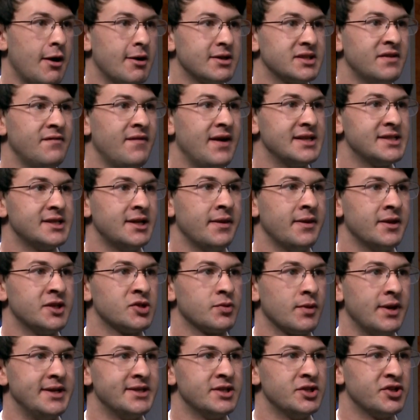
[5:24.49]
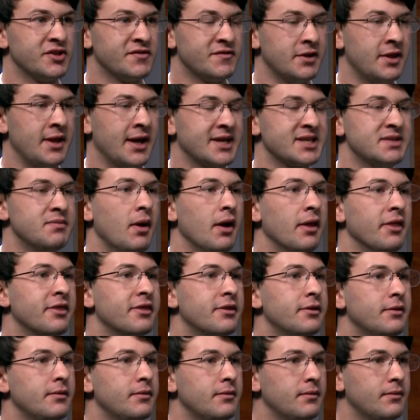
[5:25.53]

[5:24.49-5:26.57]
dollars invested in this race just for the next month.